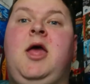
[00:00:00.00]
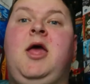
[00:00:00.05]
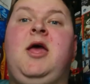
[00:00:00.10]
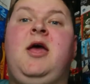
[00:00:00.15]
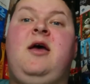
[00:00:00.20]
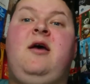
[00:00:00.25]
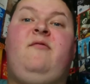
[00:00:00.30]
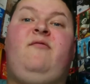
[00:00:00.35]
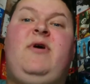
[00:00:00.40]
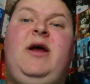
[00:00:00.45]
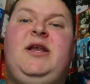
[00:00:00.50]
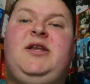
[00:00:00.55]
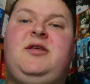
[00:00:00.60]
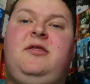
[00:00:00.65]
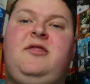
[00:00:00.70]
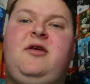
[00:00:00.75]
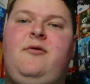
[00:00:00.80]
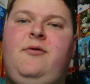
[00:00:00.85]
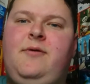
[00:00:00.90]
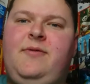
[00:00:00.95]
Right,
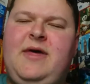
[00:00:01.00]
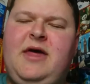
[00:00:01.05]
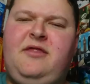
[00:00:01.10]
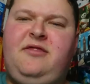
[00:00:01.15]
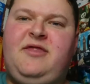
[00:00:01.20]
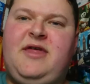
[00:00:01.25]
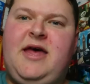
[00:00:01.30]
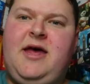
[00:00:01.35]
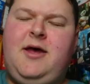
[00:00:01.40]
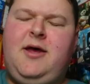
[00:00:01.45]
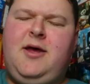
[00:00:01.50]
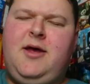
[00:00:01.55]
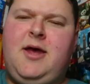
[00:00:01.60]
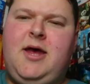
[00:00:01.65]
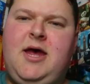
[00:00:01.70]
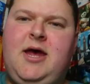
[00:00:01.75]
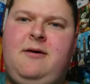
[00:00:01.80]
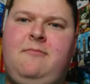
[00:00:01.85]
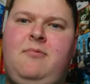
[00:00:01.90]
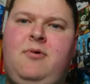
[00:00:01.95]
so that's that.
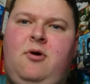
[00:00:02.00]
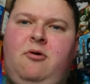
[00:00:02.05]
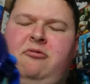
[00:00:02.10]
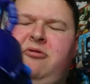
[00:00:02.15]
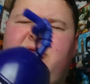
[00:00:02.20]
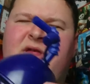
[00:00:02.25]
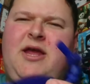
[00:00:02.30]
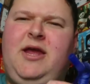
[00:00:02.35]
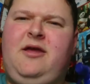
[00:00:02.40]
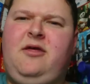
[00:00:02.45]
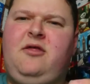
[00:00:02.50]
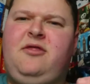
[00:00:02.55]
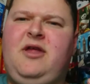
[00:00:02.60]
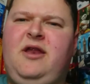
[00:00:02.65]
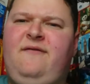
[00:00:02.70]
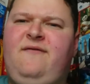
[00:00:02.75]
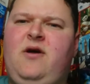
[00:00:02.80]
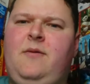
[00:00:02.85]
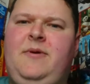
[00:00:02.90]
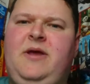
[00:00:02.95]
Obviously
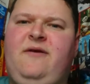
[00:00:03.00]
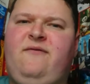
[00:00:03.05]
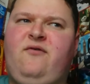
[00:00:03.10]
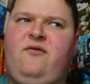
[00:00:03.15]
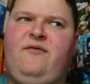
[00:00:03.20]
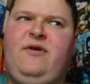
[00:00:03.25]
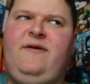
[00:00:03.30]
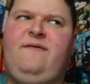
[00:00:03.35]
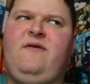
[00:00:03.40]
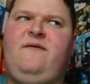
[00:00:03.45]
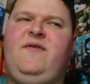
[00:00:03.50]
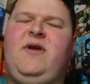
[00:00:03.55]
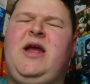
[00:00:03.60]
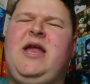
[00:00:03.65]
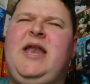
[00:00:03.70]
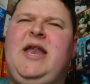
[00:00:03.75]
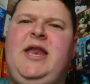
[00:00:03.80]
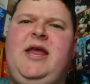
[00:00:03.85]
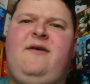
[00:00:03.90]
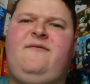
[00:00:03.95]
75p for a refill if you're getting
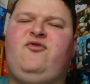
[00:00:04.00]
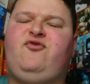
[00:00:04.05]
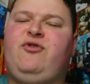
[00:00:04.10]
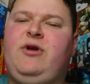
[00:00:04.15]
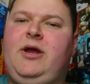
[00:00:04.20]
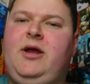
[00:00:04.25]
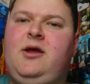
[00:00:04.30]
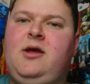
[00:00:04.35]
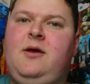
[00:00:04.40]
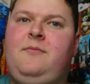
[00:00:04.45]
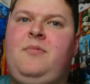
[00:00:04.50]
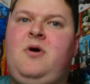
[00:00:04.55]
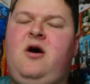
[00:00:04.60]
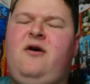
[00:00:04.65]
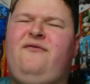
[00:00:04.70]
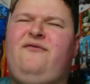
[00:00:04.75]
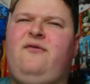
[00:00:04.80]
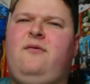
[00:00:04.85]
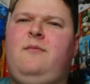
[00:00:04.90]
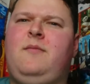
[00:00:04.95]
any other drink apart
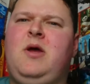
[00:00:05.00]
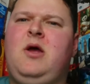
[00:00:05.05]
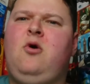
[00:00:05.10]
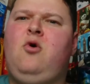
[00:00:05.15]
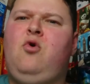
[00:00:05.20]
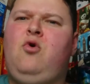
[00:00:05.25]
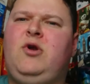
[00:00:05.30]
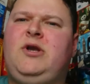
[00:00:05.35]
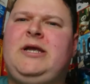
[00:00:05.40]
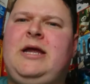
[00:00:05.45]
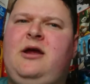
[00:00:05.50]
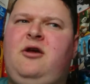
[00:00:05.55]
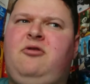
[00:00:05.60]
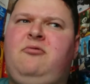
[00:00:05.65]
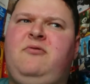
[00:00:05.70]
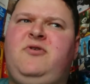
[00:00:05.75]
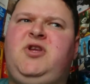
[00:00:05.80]
from Alton Towers, which is